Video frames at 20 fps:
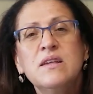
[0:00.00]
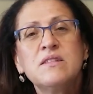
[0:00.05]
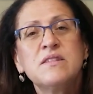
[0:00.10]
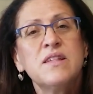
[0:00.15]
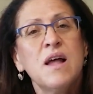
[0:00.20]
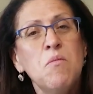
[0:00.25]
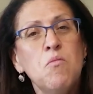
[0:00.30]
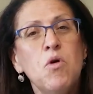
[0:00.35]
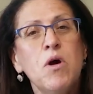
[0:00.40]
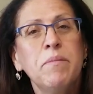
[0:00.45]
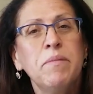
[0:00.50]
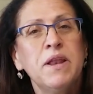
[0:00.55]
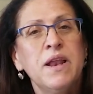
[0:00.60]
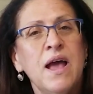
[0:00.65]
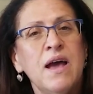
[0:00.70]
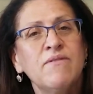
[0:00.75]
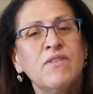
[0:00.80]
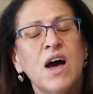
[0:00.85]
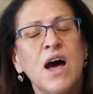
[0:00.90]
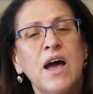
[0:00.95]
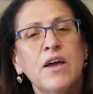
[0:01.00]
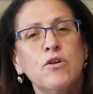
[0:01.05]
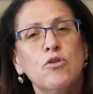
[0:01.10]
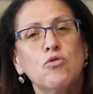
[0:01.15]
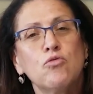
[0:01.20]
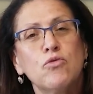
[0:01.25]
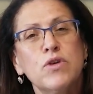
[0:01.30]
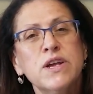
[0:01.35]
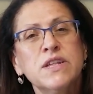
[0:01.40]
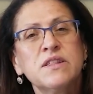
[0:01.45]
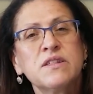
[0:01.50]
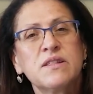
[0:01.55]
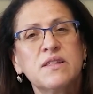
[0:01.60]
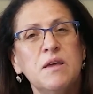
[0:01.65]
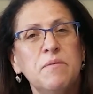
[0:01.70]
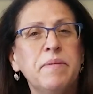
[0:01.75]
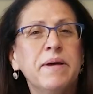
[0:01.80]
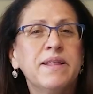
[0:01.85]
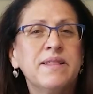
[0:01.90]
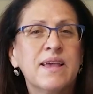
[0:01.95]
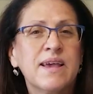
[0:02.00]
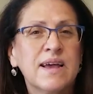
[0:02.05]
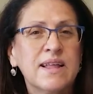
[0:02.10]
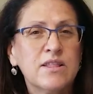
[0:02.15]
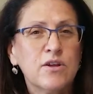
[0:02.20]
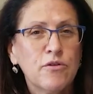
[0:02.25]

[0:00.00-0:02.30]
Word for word: Some women have a higher risk depending on